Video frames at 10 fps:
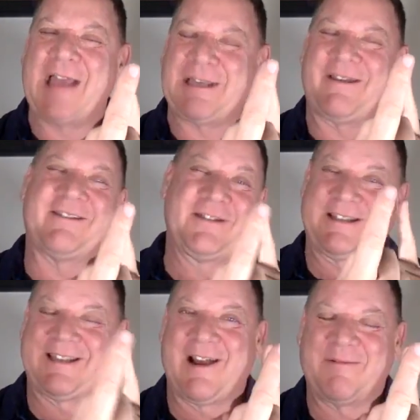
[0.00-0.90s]
actually,
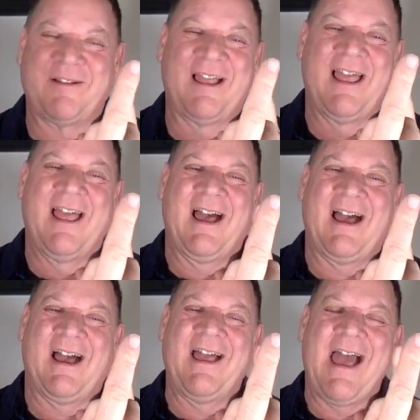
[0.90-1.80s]
which is terrible,
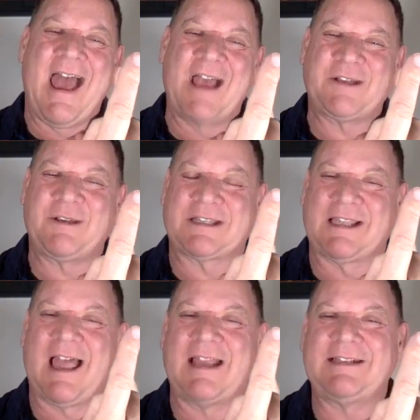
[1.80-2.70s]
uh, as you
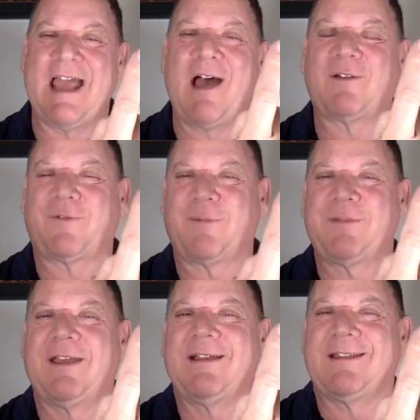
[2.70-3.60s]
slide down
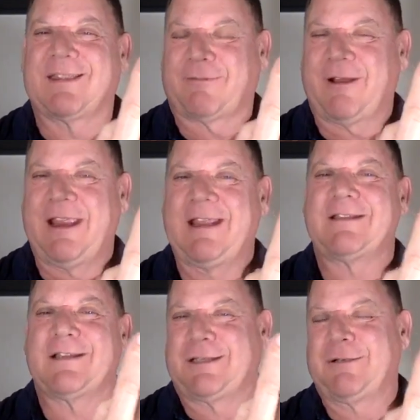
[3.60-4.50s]
from 3
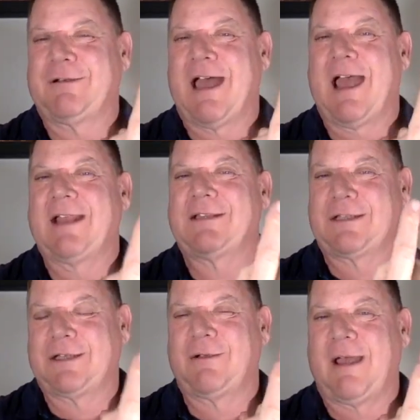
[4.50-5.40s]
to two nine to
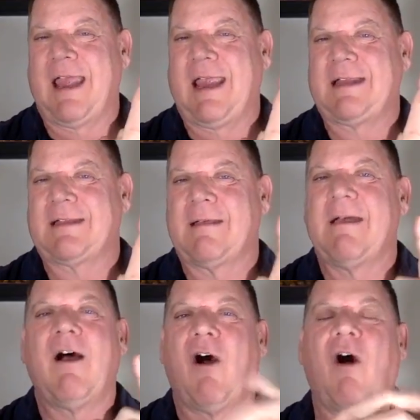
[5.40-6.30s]
two eight,
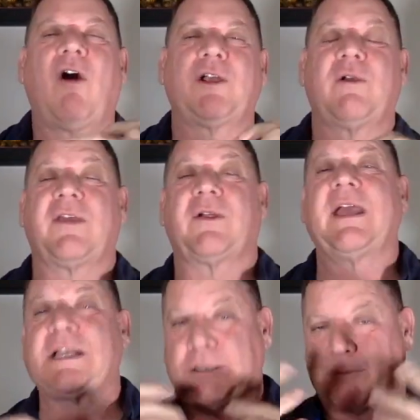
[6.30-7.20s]
all your
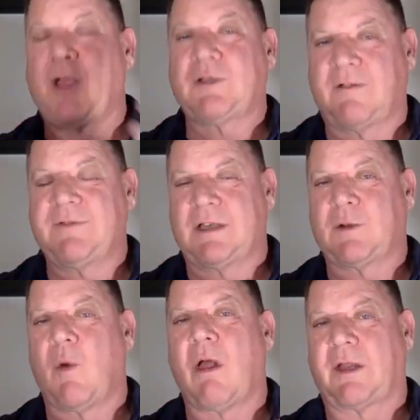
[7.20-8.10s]
other
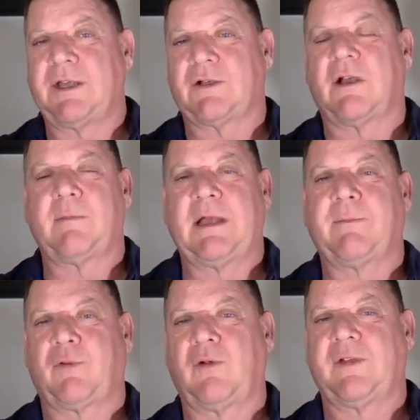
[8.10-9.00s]
explosiveness qualities are going to be
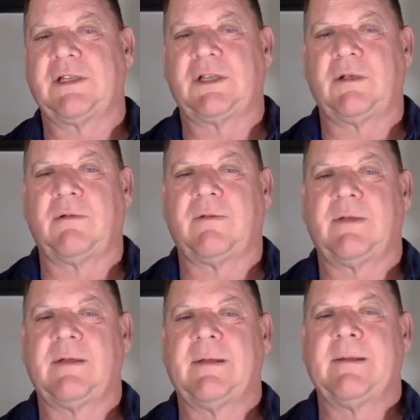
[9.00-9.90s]
improving too.
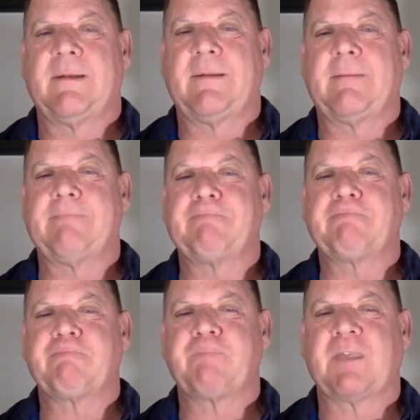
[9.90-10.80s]
Um,
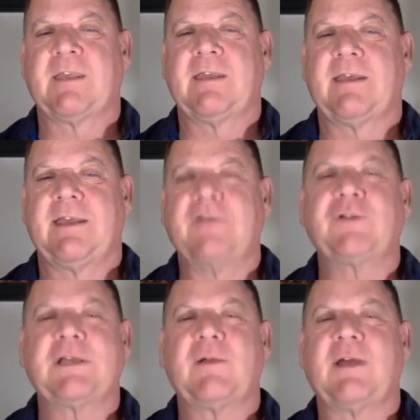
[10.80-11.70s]

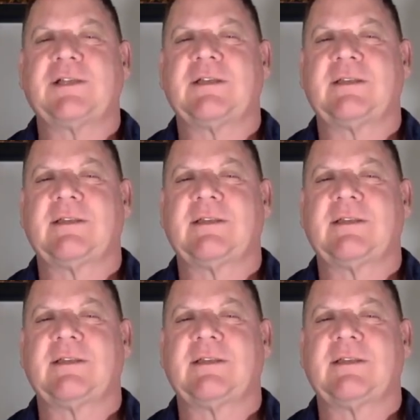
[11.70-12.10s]
interesting question.